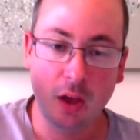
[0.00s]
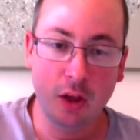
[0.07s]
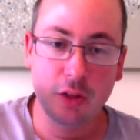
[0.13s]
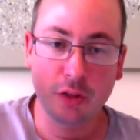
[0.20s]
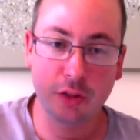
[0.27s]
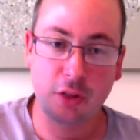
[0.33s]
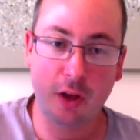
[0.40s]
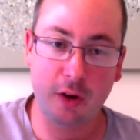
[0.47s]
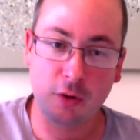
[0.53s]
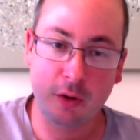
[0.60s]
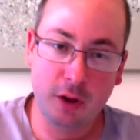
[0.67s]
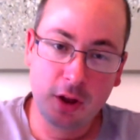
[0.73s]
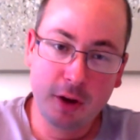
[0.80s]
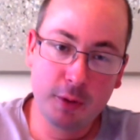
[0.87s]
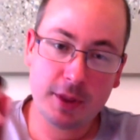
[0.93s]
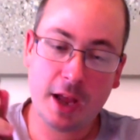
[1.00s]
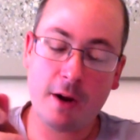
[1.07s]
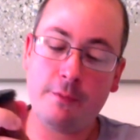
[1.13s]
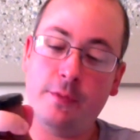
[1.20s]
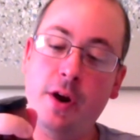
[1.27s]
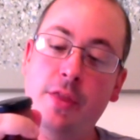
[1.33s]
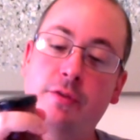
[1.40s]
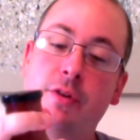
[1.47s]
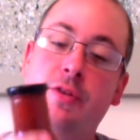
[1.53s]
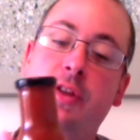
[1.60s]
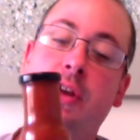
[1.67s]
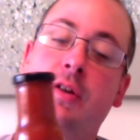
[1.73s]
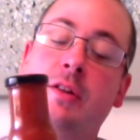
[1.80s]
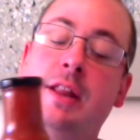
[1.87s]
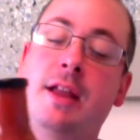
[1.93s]
So, without further
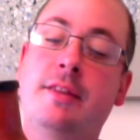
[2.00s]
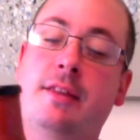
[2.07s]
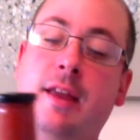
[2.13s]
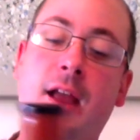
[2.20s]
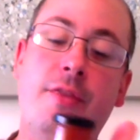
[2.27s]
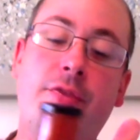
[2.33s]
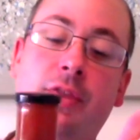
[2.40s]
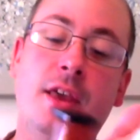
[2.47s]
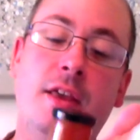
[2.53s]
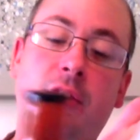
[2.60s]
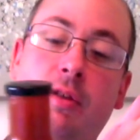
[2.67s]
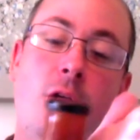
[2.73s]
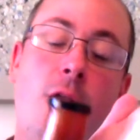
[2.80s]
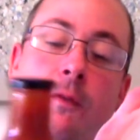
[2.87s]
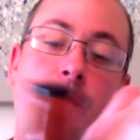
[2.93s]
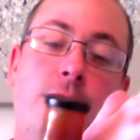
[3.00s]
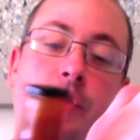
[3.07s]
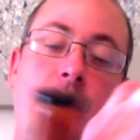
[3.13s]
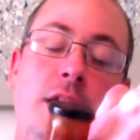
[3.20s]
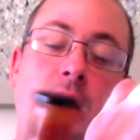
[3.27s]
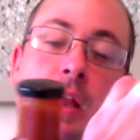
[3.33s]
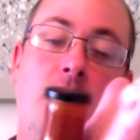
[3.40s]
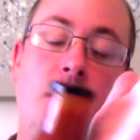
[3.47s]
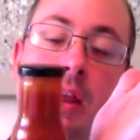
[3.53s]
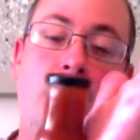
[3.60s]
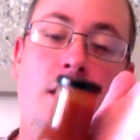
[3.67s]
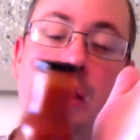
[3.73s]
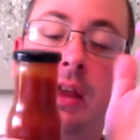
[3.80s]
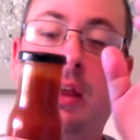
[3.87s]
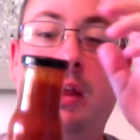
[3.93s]
ado, let's get this off the...
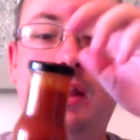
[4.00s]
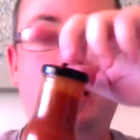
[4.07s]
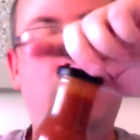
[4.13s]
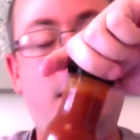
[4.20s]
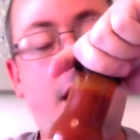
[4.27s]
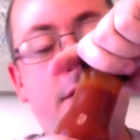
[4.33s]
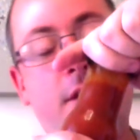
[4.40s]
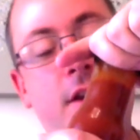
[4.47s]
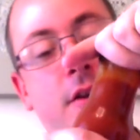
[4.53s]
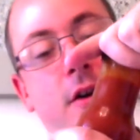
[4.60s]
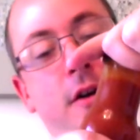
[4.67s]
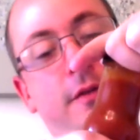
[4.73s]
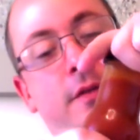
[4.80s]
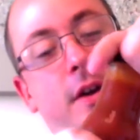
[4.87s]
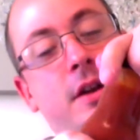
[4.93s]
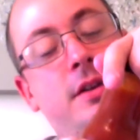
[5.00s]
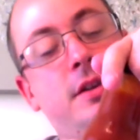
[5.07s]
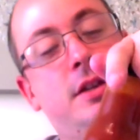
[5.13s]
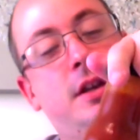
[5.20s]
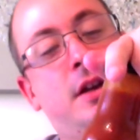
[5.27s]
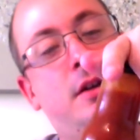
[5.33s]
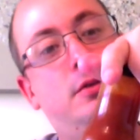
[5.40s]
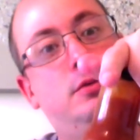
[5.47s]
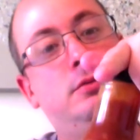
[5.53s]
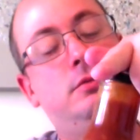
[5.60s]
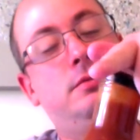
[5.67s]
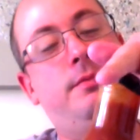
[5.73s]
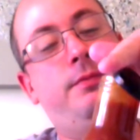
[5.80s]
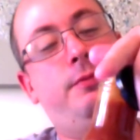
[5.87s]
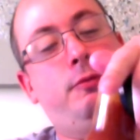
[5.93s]
get the lid off and
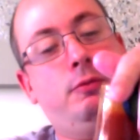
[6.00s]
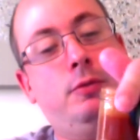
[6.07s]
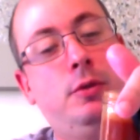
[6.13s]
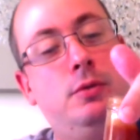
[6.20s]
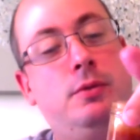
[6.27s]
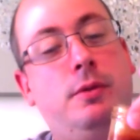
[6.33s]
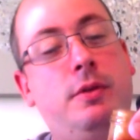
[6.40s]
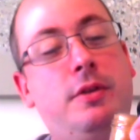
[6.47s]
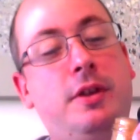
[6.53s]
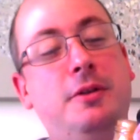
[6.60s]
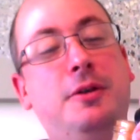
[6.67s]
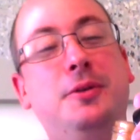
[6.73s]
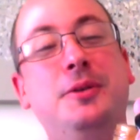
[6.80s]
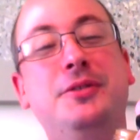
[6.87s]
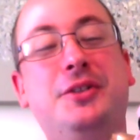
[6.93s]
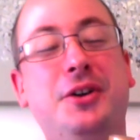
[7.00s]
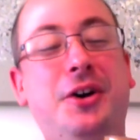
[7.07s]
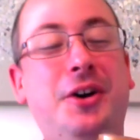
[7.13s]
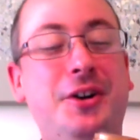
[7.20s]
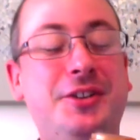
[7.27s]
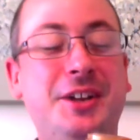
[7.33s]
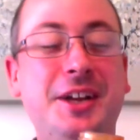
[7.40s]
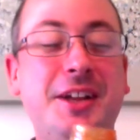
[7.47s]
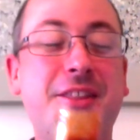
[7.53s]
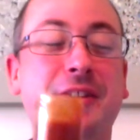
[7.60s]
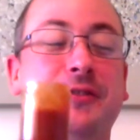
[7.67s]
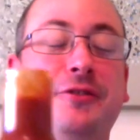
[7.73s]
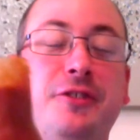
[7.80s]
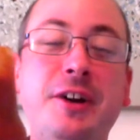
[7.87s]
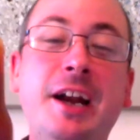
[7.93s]
see what we've got. It's a
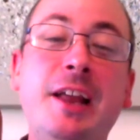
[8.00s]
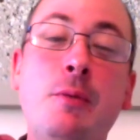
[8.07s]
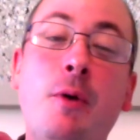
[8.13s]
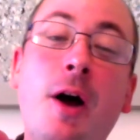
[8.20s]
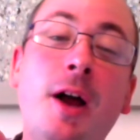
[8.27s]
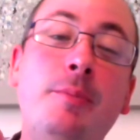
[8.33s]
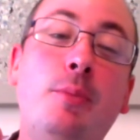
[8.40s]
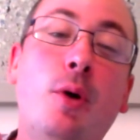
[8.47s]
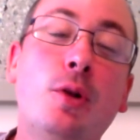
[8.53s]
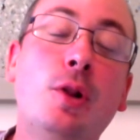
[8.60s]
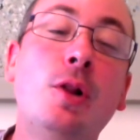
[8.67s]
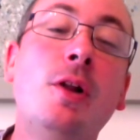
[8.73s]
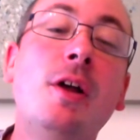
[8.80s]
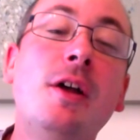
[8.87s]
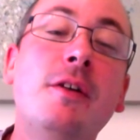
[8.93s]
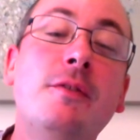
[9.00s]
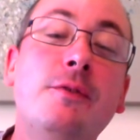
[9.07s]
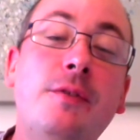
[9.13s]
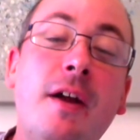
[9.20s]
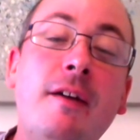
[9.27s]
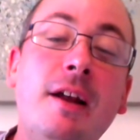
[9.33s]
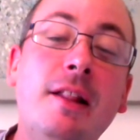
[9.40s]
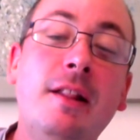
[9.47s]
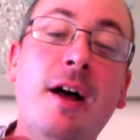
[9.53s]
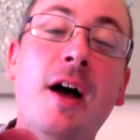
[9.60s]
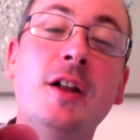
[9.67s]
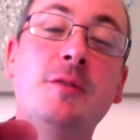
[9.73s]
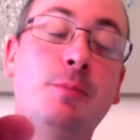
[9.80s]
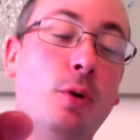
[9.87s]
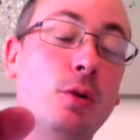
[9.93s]
really wide bottle, very
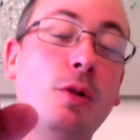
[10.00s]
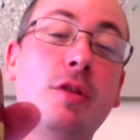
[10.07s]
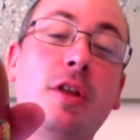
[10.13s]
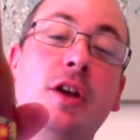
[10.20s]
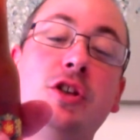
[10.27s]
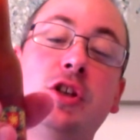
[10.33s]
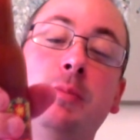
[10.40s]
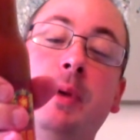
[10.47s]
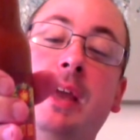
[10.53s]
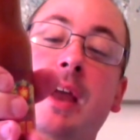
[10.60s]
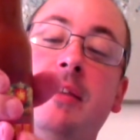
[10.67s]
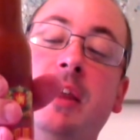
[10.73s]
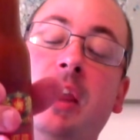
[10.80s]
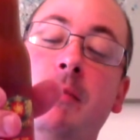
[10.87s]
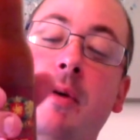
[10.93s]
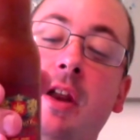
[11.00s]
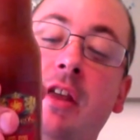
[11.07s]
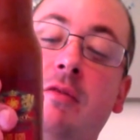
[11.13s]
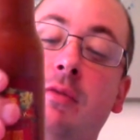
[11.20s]
large bottle, so you should be getting your money's